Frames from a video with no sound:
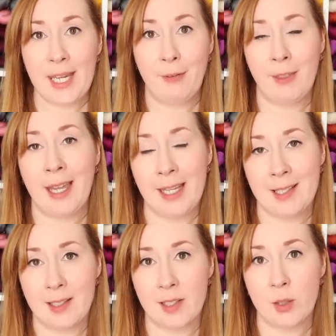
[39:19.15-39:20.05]
If that
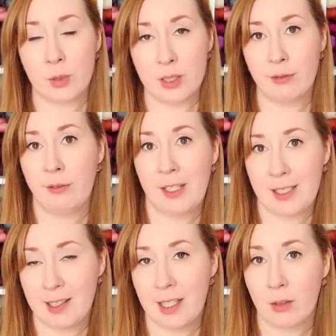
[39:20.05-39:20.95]
is the sort of
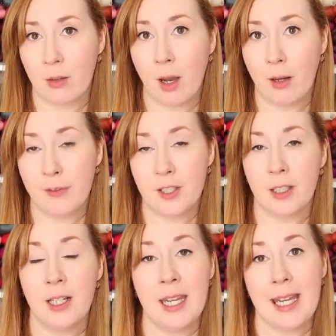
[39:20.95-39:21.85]
fit that you're after,